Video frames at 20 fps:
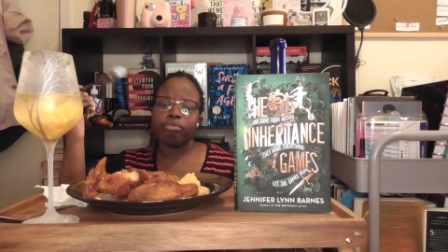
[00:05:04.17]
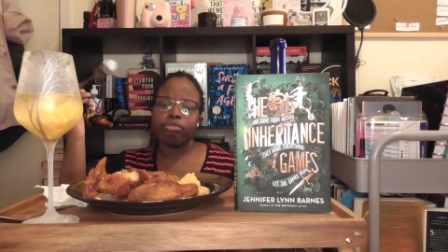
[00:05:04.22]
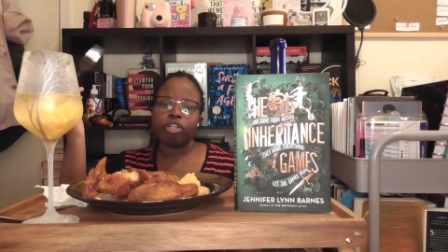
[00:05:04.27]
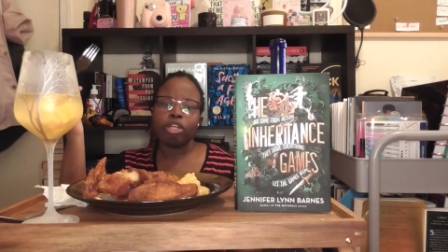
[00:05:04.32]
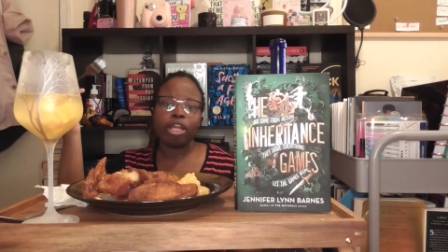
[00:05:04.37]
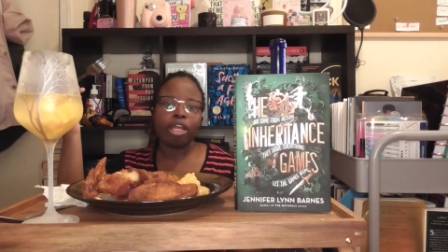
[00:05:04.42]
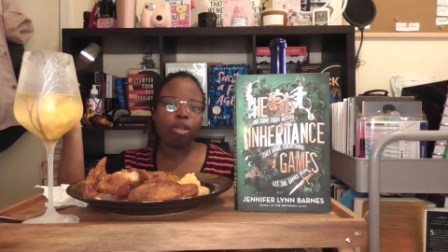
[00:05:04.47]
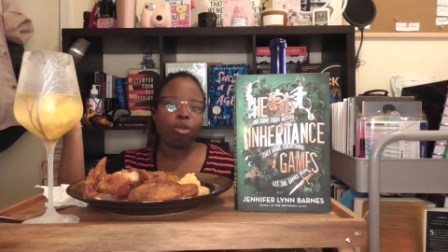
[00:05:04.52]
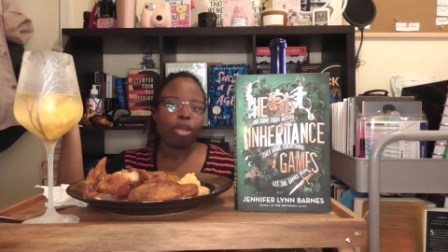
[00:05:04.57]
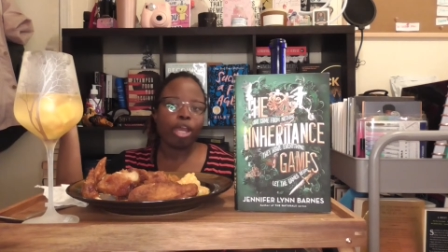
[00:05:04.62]

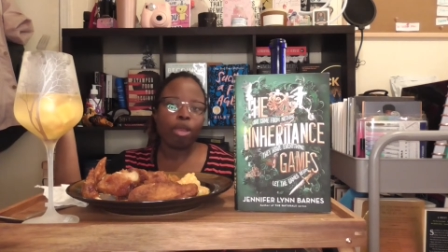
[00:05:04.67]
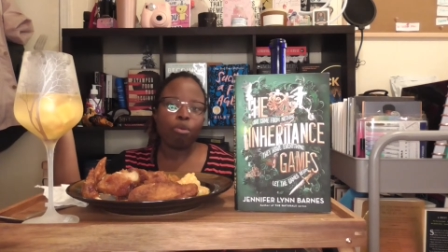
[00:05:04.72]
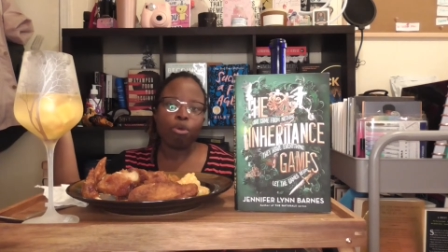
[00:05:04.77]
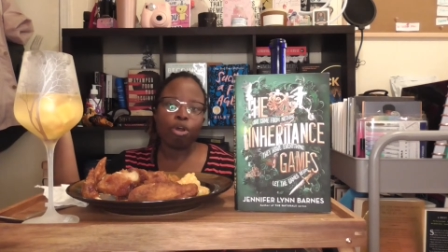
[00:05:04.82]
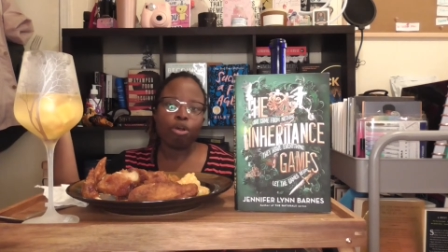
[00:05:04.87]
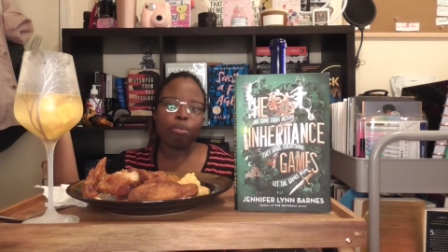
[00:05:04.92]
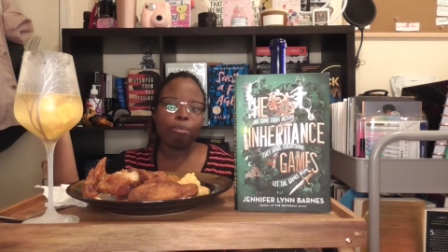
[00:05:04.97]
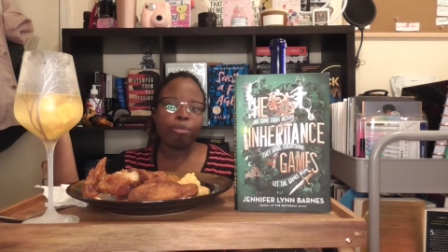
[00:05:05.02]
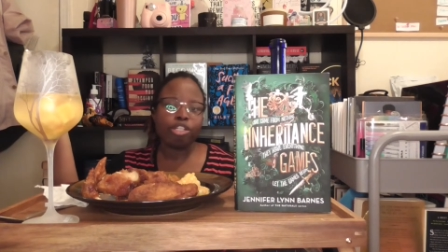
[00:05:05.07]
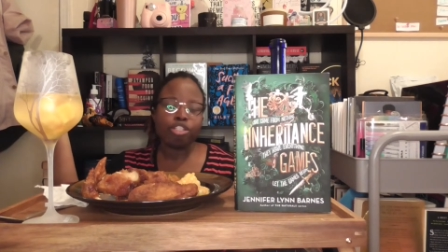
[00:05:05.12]
they're like, Okay,
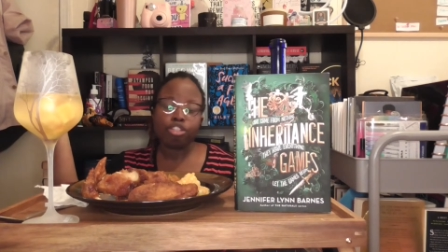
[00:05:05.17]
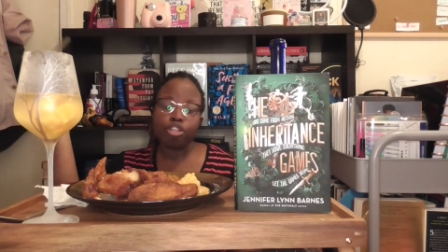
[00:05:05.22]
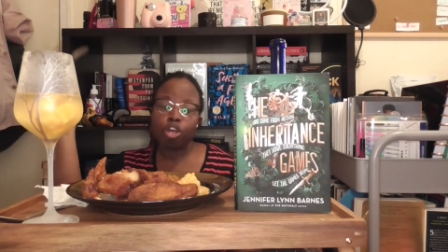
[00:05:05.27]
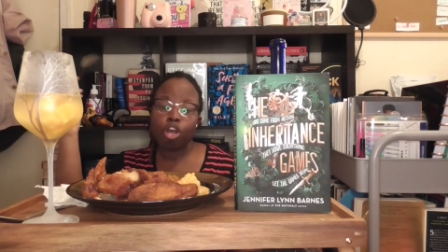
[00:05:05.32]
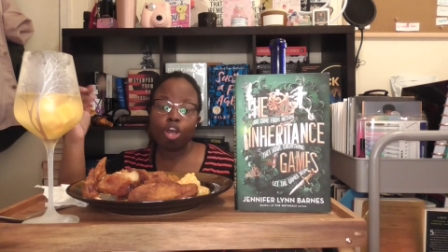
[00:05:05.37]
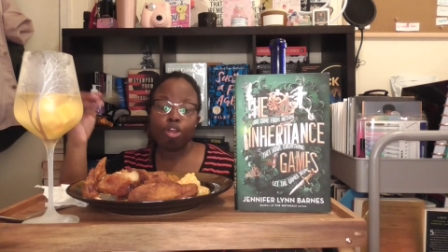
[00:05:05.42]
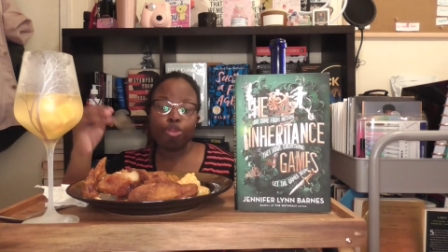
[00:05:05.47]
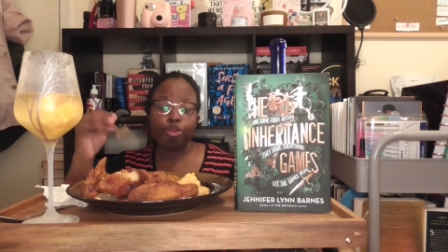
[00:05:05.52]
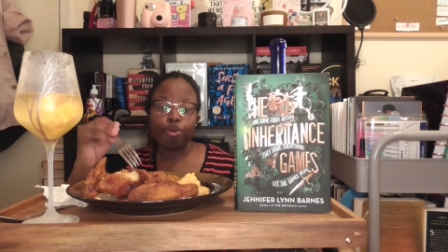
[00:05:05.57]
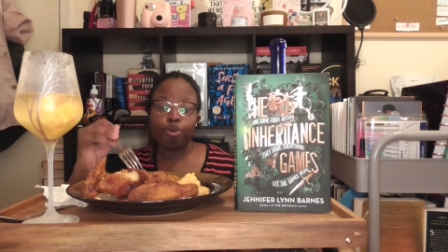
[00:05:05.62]
well, Mr.
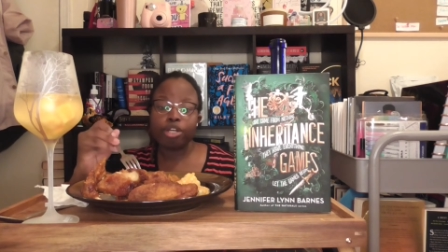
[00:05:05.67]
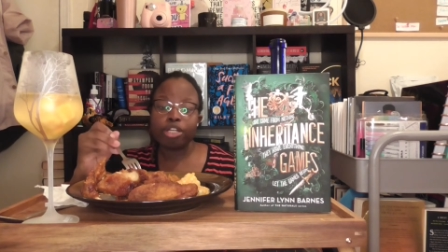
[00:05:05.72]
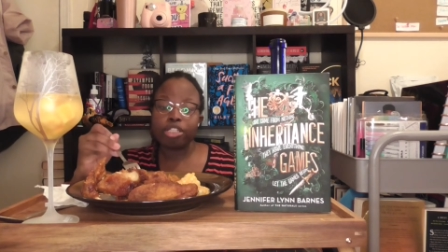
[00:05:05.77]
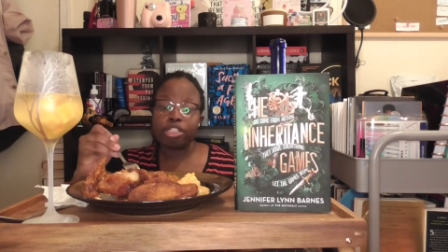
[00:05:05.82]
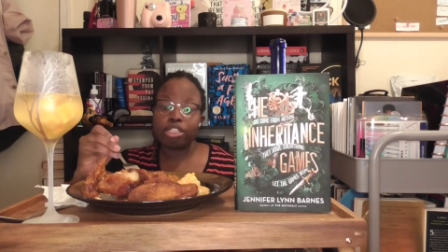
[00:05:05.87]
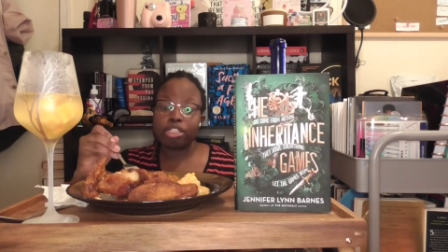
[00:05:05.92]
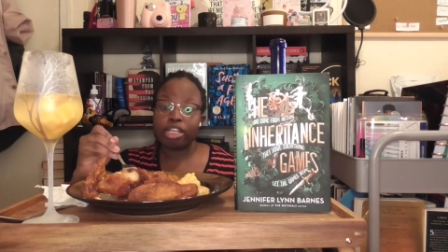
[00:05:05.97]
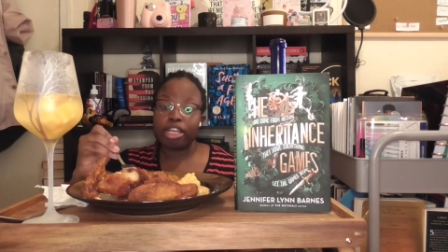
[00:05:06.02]
Hawthorne is